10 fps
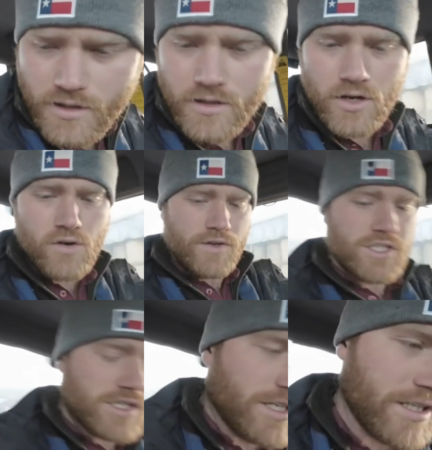They
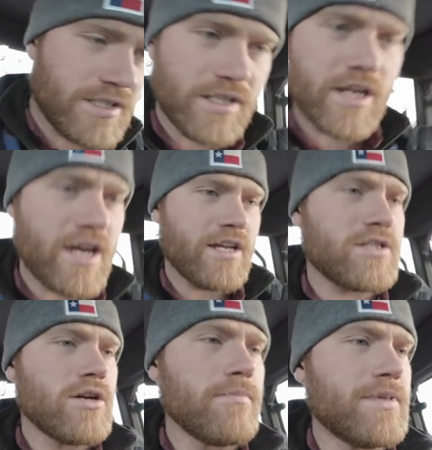obviously need to get
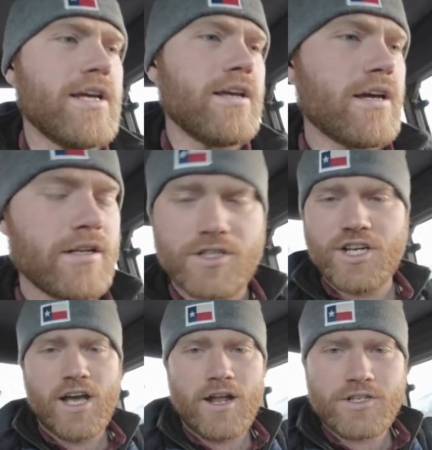somebody in
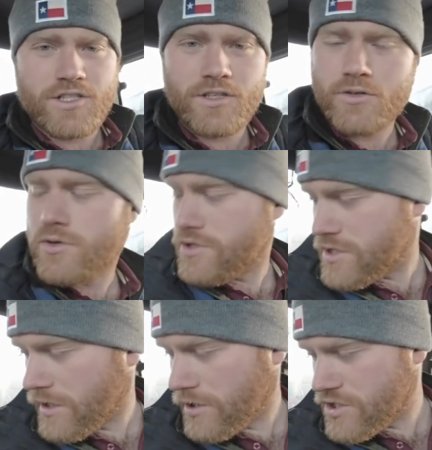charge that knows
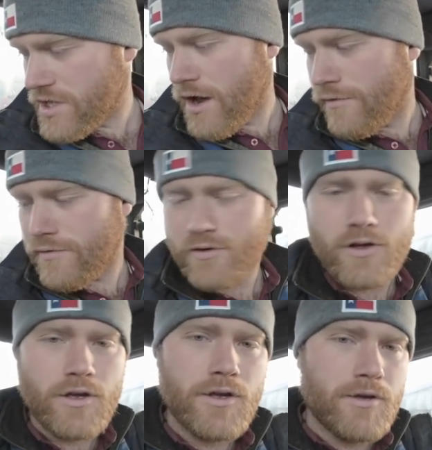their stuff,
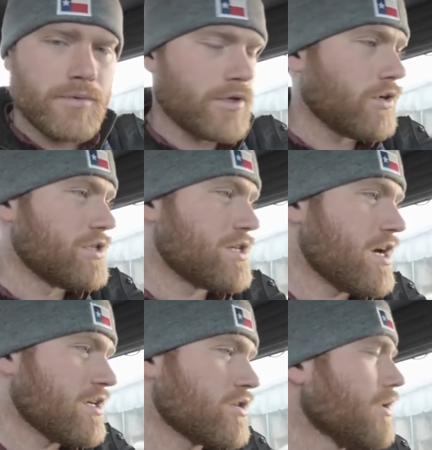because
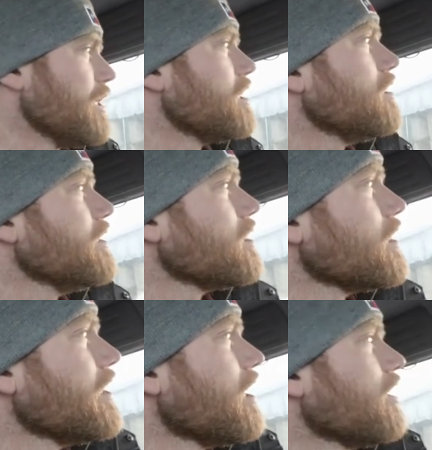that is quite
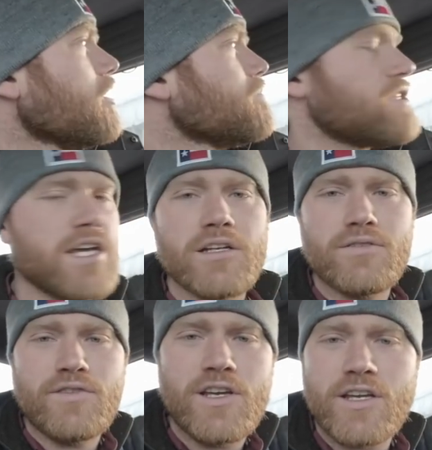clearly an upset
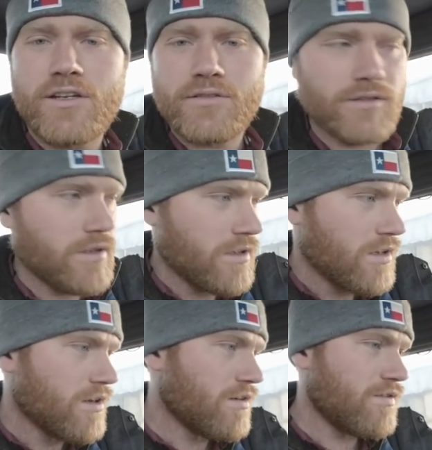vegan
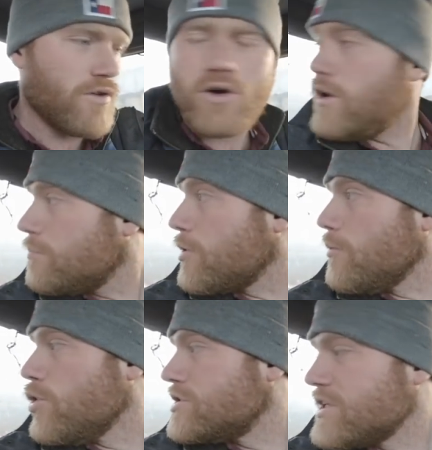for
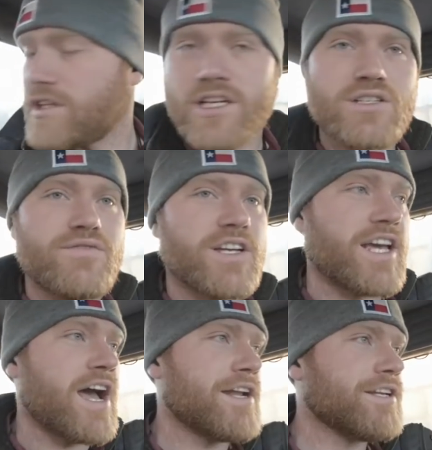promoting this
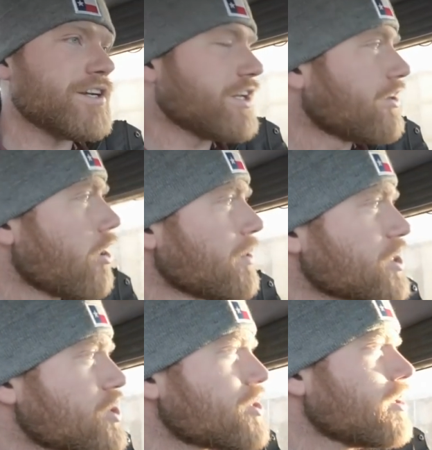veganuary
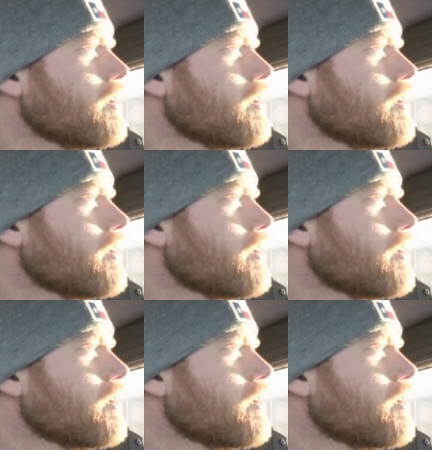rubbish